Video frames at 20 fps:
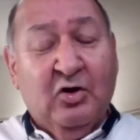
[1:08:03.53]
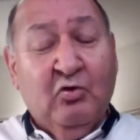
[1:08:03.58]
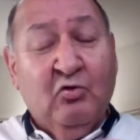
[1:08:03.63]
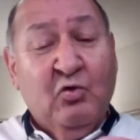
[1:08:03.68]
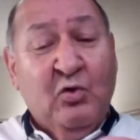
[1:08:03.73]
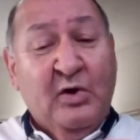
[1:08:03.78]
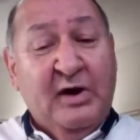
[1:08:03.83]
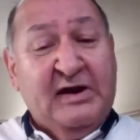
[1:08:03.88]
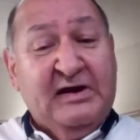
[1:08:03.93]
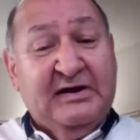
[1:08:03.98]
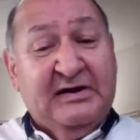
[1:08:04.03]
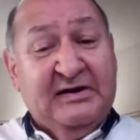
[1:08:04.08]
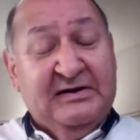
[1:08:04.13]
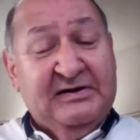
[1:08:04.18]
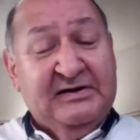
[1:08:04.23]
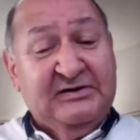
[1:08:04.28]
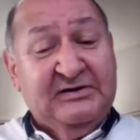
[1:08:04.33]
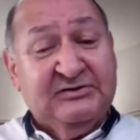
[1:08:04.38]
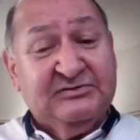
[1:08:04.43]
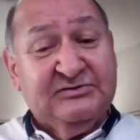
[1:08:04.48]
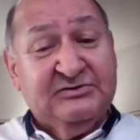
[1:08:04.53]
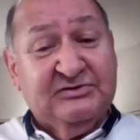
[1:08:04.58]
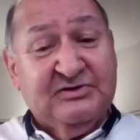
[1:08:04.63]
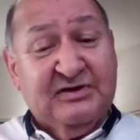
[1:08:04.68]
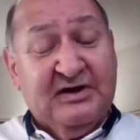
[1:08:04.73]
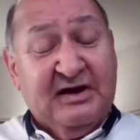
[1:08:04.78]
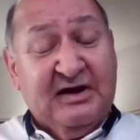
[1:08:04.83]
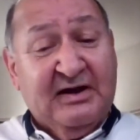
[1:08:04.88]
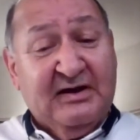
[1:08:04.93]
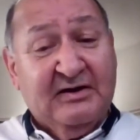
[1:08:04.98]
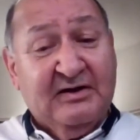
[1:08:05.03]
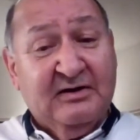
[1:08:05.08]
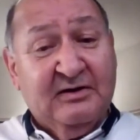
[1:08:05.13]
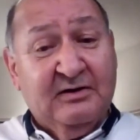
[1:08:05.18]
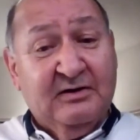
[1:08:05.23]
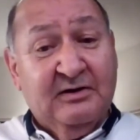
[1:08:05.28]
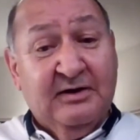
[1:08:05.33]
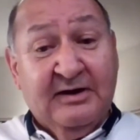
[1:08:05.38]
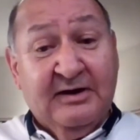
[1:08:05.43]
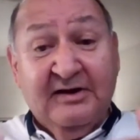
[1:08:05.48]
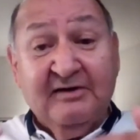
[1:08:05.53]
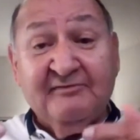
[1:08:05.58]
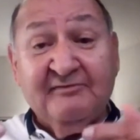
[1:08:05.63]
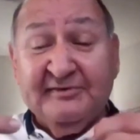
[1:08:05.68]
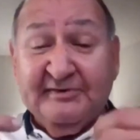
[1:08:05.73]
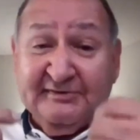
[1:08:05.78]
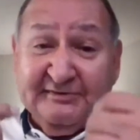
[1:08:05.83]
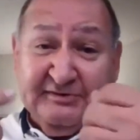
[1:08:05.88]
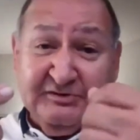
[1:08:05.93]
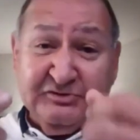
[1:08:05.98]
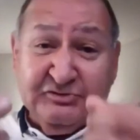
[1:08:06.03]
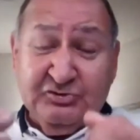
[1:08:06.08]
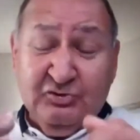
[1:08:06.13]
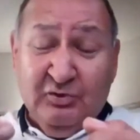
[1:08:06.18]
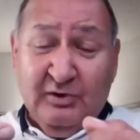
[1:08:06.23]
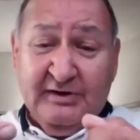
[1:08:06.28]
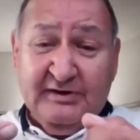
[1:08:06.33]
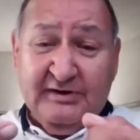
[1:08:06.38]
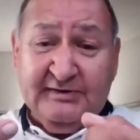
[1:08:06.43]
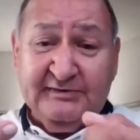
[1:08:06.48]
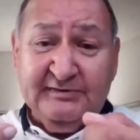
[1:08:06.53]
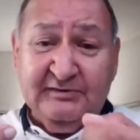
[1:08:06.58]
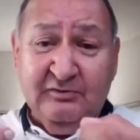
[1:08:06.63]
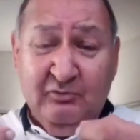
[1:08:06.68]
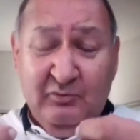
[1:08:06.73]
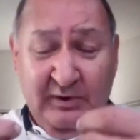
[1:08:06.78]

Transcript: awakening to that, it gives us a choice.